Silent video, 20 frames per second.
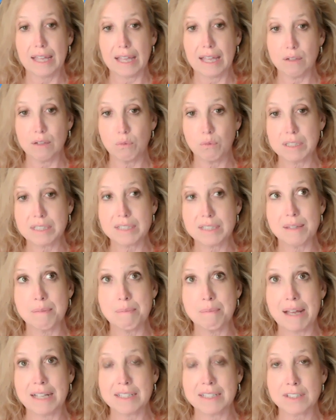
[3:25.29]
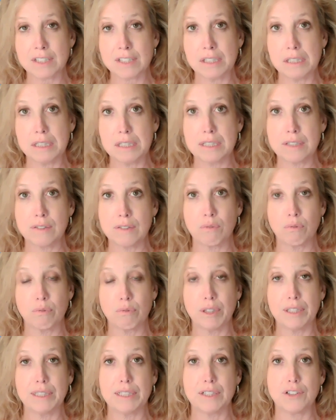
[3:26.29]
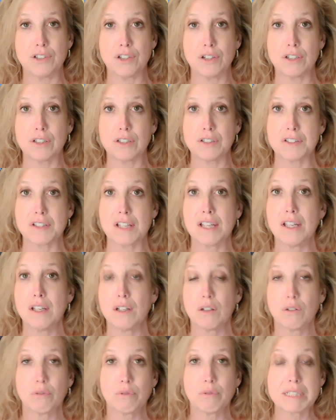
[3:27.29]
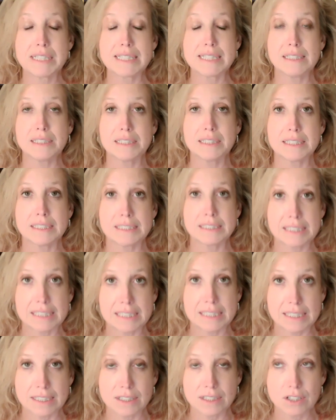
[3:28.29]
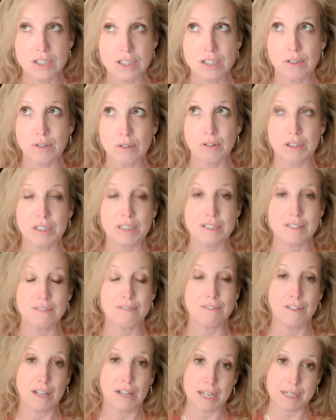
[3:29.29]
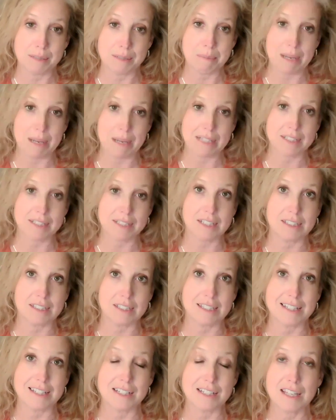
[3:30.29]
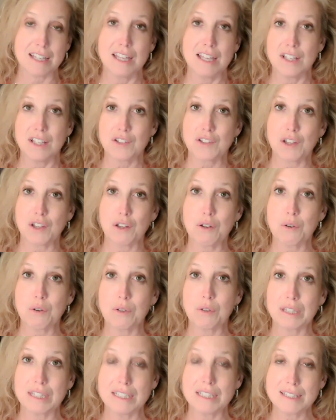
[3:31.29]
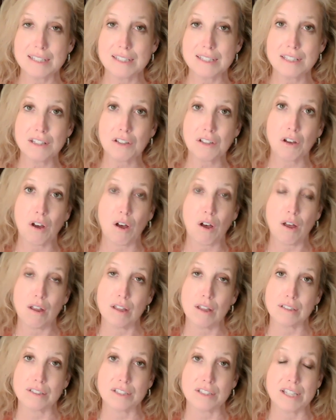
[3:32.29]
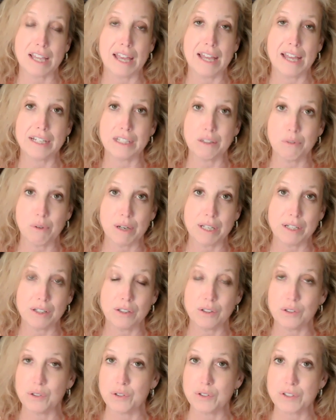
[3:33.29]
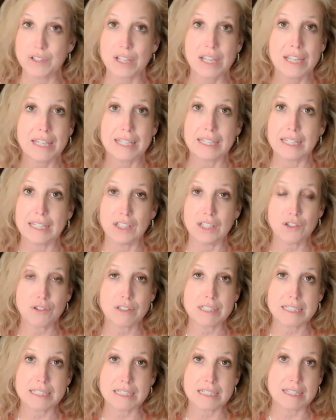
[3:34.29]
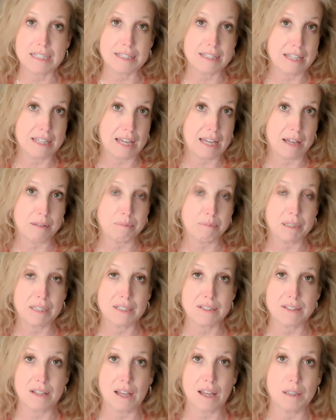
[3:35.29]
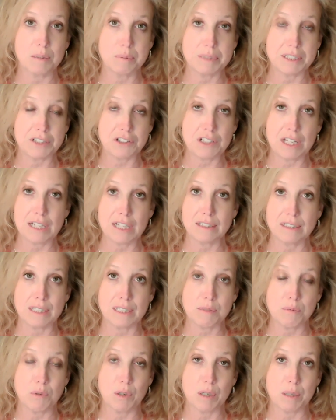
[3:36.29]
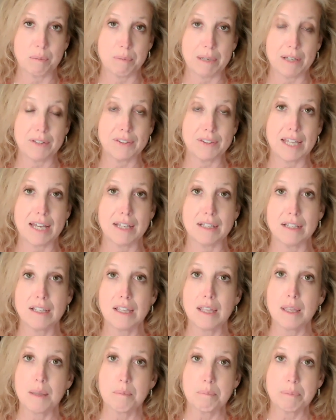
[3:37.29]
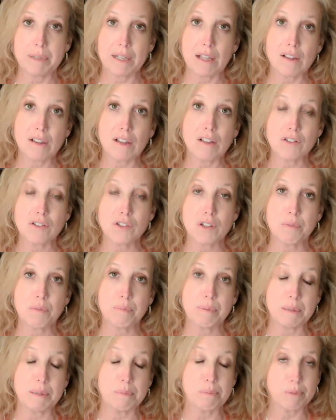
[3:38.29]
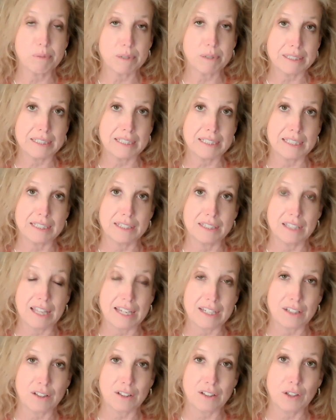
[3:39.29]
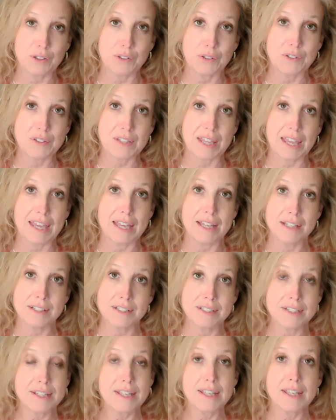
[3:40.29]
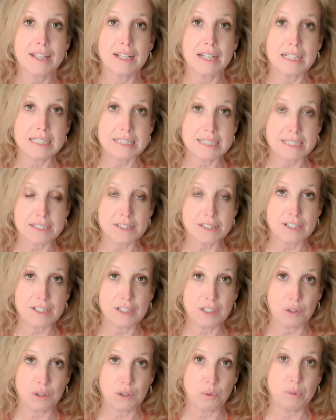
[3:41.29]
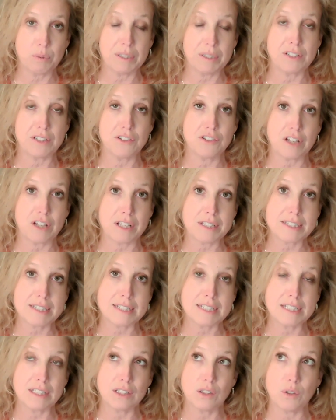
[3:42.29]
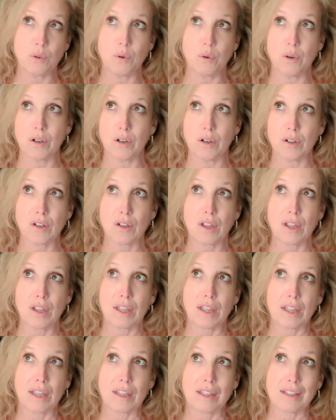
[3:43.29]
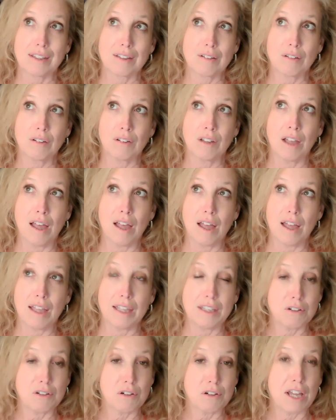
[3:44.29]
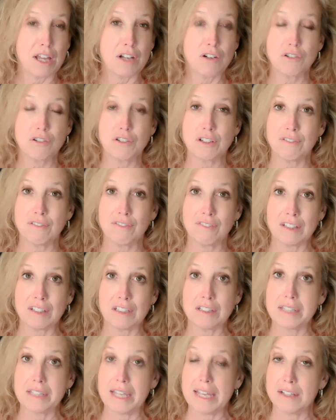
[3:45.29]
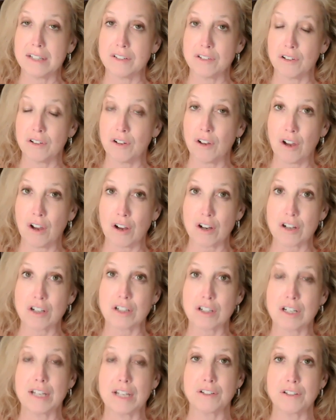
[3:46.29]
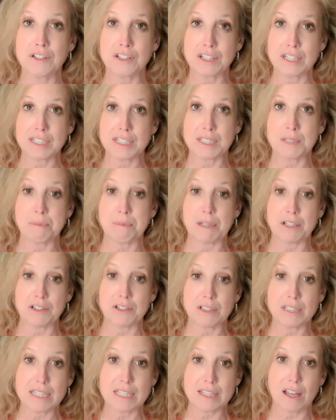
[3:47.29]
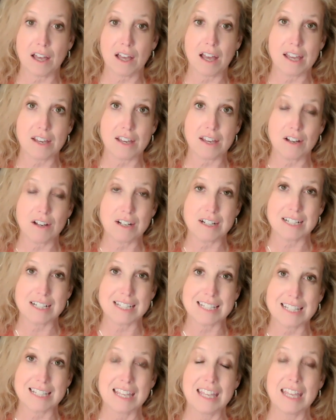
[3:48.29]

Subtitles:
And once the masculine really turns resiliently into the divine masculine. So, this is a call to anyone who's interested in that because I'll be channeling more about that. But I'll also be bringing in light codes and assisting you with adjusting your energy field and your heart energy, especially the high heart,